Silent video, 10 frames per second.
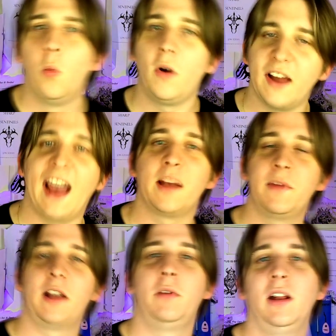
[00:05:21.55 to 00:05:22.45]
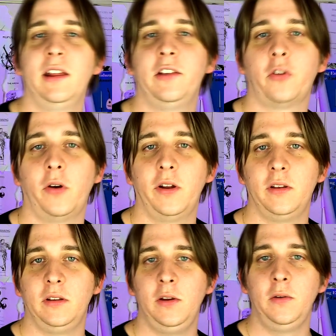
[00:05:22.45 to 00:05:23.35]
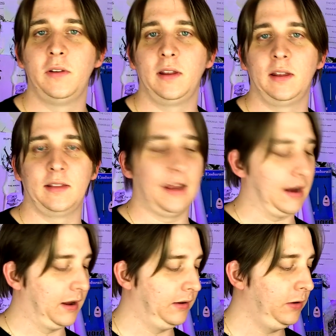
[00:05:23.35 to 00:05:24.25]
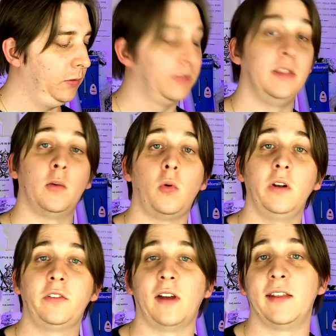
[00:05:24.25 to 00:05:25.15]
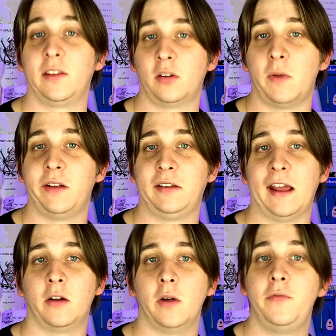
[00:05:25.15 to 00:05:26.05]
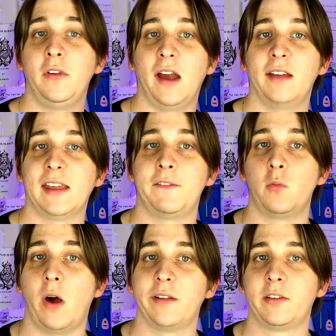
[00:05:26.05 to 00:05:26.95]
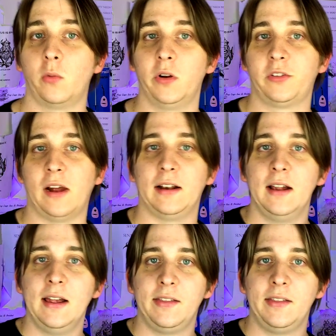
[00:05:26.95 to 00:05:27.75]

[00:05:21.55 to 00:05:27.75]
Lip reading: One item that I really enjoyed using, that I used in the one-shot that's on my channel, if you guys haven't watched the one-shot,